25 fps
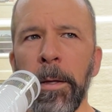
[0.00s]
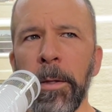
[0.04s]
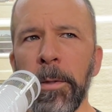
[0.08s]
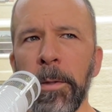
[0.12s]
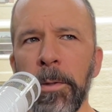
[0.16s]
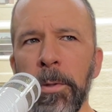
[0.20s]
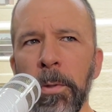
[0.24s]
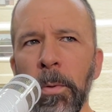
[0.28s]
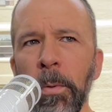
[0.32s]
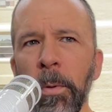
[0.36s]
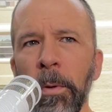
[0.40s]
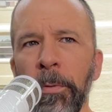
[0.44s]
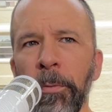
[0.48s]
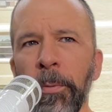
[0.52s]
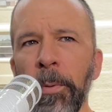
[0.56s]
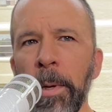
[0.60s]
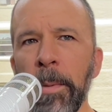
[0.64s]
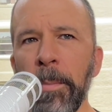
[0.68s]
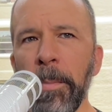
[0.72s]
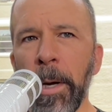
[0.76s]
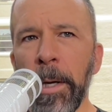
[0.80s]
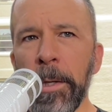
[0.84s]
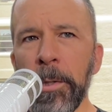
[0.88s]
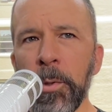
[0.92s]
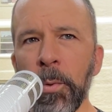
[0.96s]
2 or 3
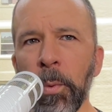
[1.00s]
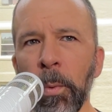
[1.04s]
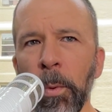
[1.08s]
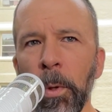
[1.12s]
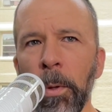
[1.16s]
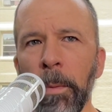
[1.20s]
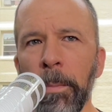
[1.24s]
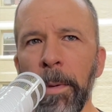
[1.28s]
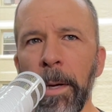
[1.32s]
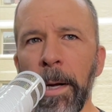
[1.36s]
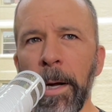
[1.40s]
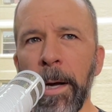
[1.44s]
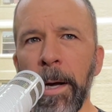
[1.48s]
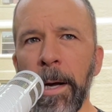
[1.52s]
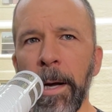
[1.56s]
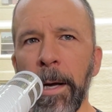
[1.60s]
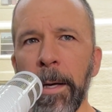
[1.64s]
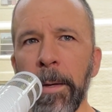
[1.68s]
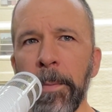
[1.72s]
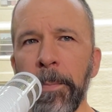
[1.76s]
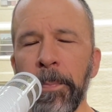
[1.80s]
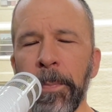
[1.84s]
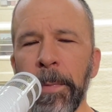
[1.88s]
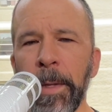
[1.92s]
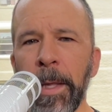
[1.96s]
months rolled by,
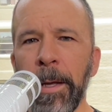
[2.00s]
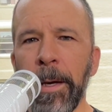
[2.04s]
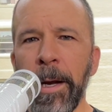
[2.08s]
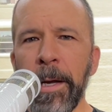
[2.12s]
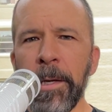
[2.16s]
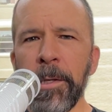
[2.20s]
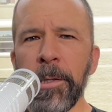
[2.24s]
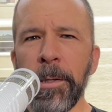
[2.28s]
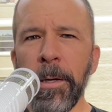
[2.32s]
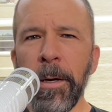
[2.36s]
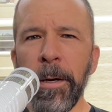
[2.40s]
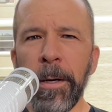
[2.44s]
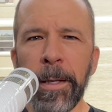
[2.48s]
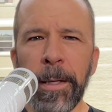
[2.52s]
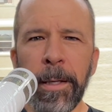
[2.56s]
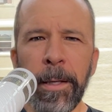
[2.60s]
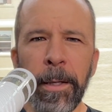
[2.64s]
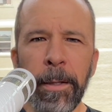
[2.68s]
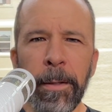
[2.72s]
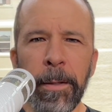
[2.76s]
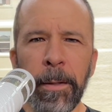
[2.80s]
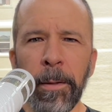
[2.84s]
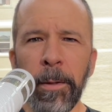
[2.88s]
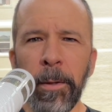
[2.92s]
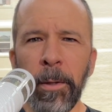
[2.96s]
and I started
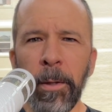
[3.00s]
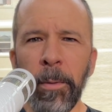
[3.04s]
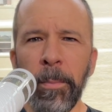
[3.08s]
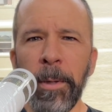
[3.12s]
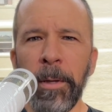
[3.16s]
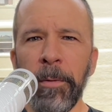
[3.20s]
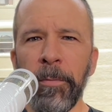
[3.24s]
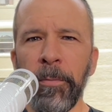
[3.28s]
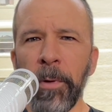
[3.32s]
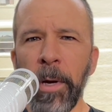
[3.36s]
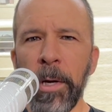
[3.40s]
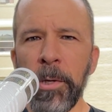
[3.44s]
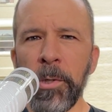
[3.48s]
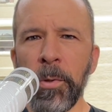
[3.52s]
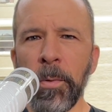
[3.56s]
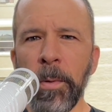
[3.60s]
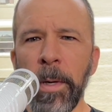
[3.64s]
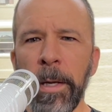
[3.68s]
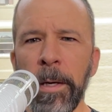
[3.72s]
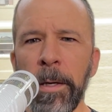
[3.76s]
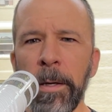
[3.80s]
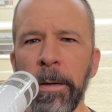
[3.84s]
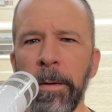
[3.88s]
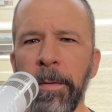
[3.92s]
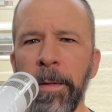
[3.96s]
getting a little bit
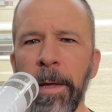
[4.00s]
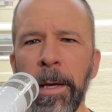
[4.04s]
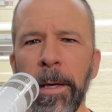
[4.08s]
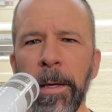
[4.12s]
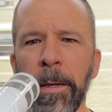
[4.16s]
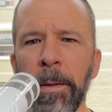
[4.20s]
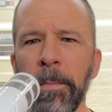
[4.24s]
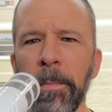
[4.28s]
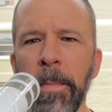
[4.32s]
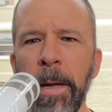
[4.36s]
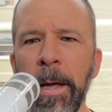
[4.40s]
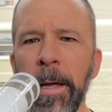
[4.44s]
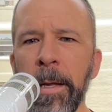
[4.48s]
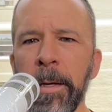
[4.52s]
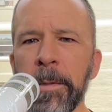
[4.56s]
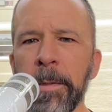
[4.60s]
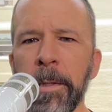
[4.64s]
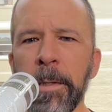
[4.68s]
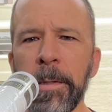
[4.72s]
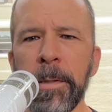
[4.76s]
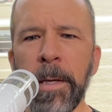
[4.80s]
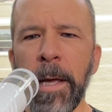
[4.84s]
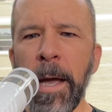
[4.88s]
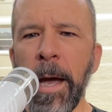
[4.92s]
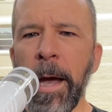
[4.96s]
frustrated, thinking, man, is
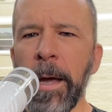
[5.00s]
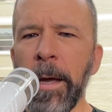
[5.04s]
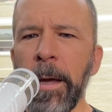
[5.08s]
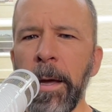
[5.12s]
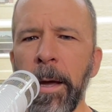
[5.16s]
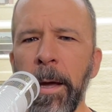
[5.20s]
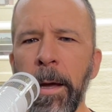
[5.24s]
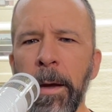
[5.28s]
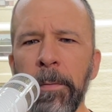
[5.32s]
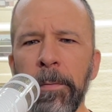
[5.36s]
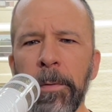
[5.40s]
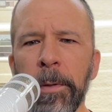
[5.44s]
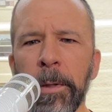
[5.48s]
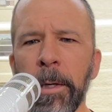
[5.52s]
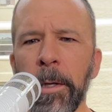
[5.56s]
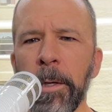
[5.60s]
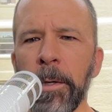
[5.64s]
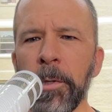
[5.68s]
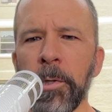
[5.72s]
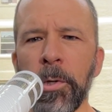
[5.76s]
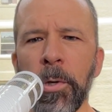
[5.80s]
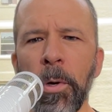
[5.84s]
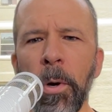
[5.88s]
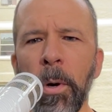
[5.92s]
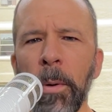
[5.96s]
this guy ever going to
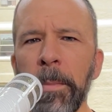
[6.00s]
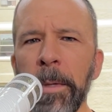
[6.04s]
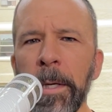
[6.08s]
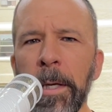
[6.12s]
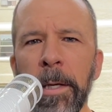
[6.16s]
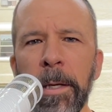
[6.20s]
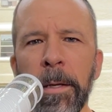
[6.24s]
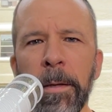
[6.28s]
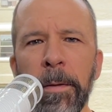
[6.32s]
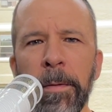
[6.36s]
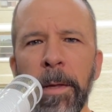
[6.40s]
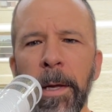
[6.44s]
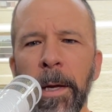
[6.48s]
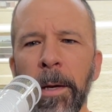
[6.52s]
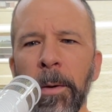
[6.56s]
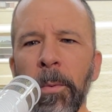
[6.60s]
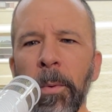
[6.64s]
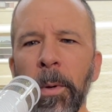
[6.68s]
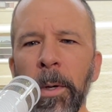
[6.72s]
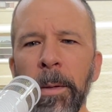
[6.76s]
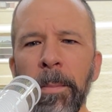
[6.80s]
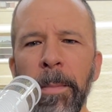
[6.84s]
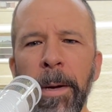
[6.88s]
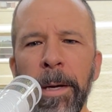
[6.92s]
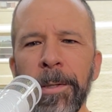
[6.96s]
show me anything?
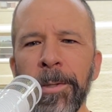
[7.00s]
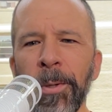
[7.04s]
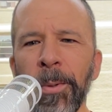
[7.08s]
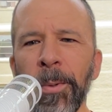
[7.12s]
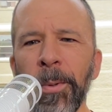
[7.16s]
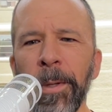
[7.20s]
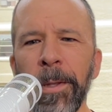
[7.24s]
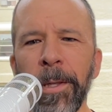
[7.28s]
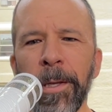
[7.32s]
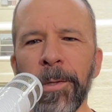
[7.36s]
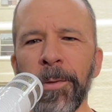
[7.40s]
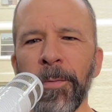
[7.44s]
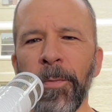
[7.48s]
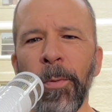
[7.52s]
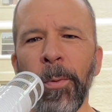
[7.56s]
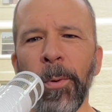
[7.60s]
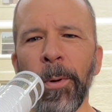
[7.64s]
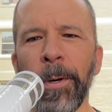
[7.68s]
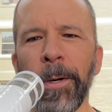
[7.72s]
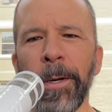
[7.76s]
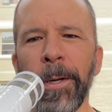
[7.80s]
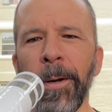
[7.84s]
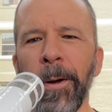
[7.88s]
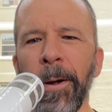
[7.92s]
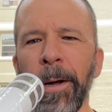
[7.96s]
What am I doing this for?
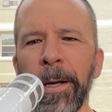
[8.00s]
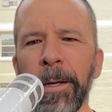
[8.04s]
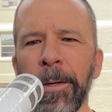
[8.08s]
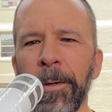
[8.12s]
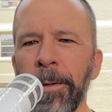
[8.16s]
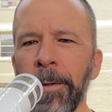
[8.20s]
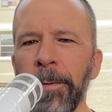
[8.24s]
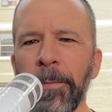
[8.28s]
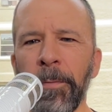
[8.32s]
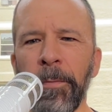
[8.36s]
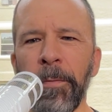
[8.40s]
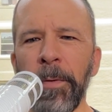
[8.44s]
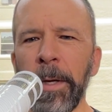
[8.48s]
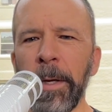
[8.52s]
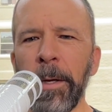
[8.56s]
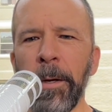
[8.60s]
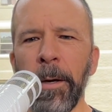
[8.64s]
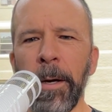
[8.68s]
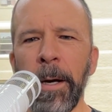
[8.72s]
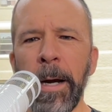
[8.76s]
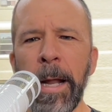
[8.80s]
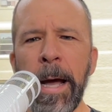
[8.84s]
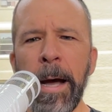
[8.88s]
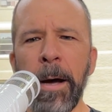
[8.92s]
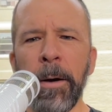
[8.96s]
I couldn't figure
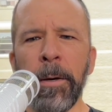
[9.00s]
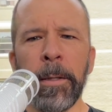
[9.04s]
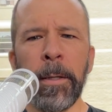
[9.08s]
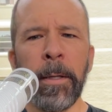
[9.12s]
it out.